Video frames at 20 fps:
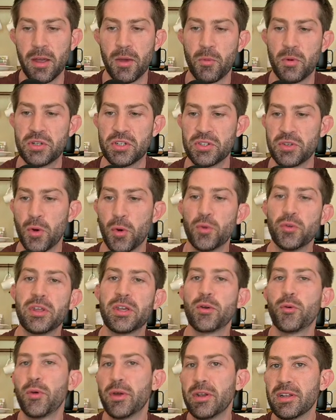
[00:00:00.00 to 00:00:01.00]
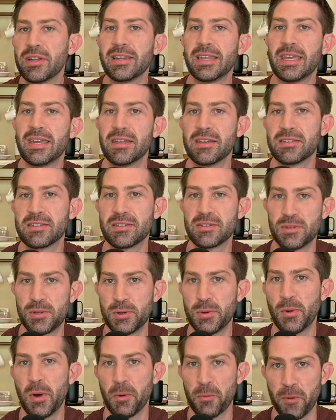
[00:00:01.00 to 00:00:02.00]
which is only going to lead us
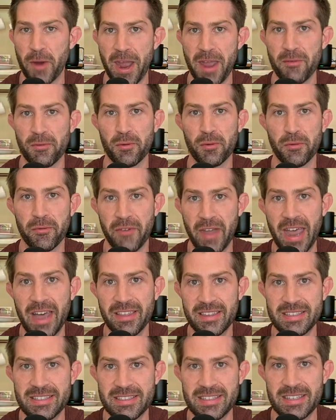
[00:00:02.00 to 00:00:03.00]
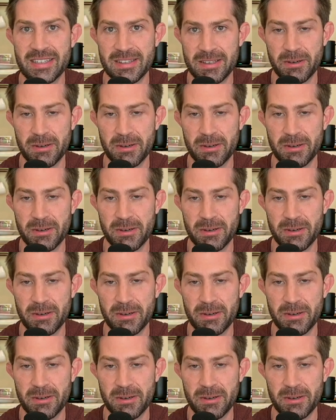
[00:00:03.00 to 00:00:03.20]
to arrival fallacy,